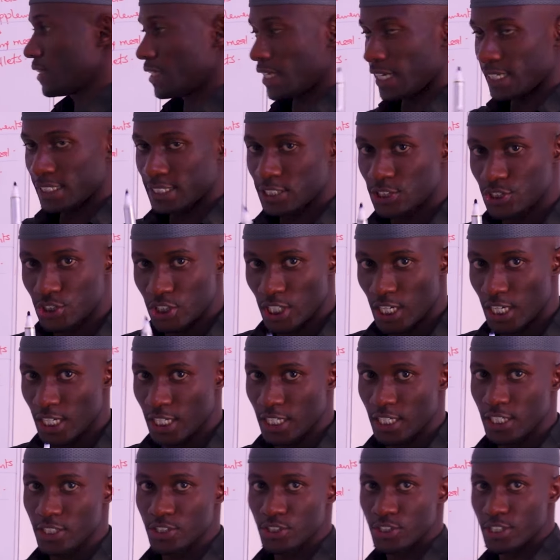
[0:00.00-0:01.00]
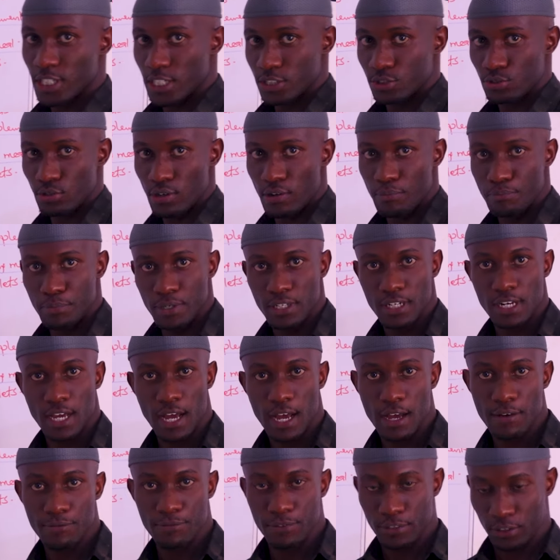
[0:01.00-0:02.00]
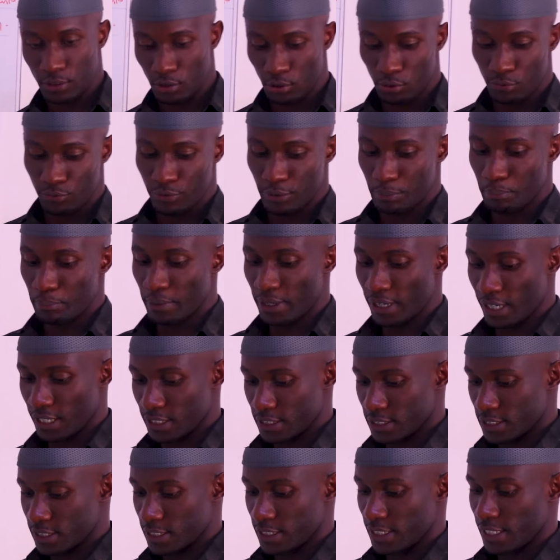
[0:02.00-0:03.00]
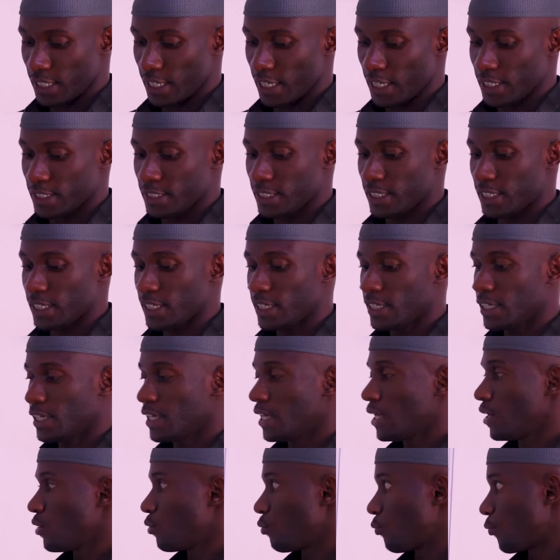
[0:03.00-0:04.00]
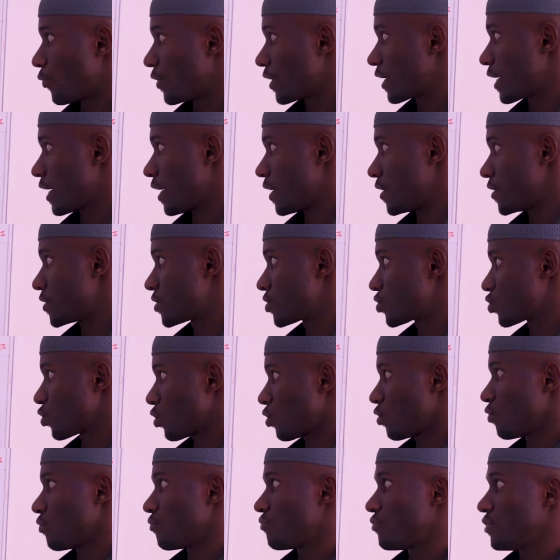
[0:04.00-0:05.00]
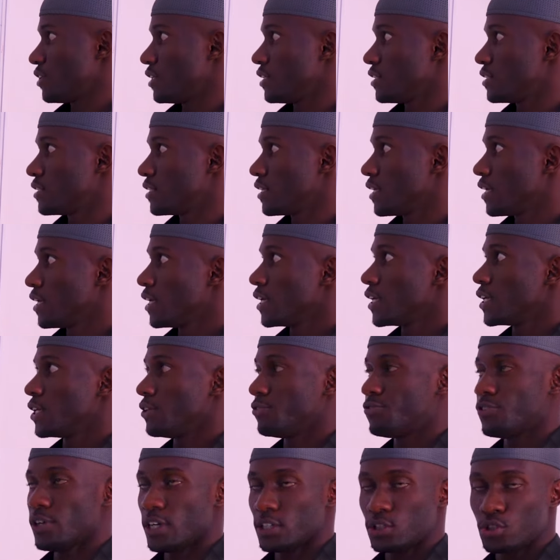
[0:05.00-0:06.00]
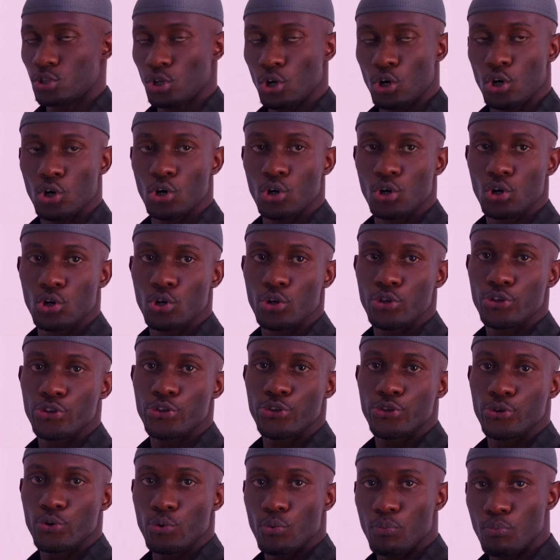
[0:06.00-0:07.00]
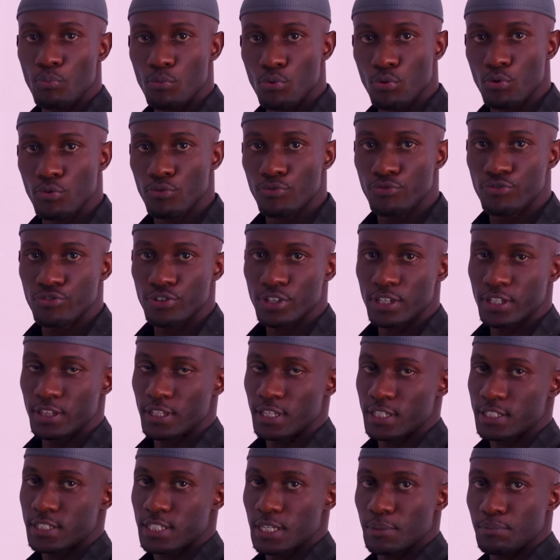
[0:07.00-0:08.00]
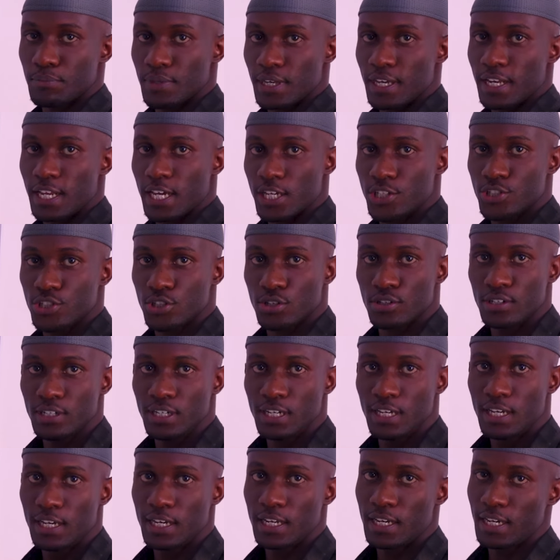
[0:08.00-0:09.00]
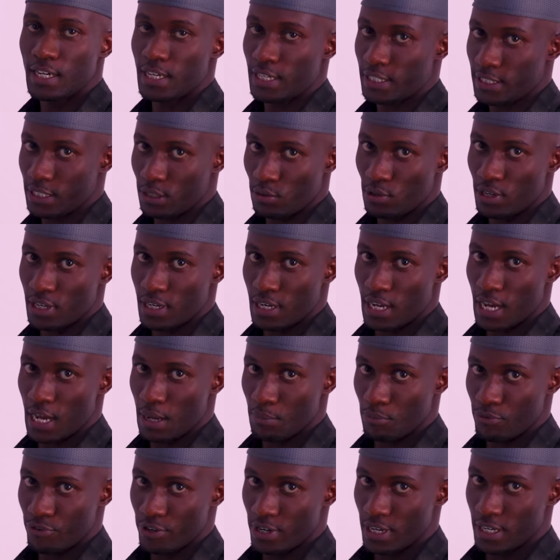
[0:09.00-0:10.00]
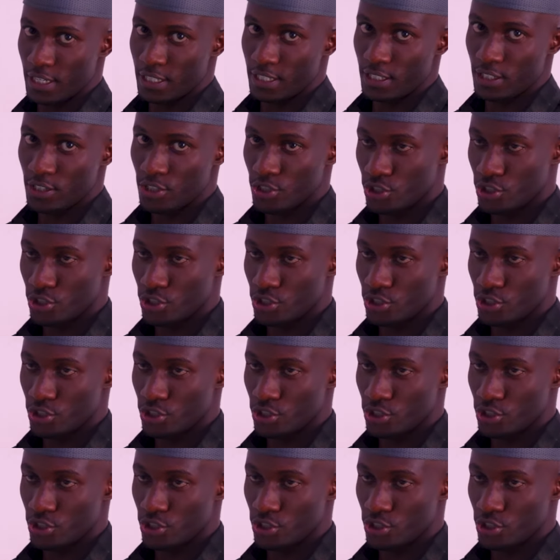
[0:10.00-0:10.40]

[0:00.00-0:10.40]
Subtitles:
that challenge that you have been having of a balanced diet, we can solve it if at all you move in the same direction like the one I'm really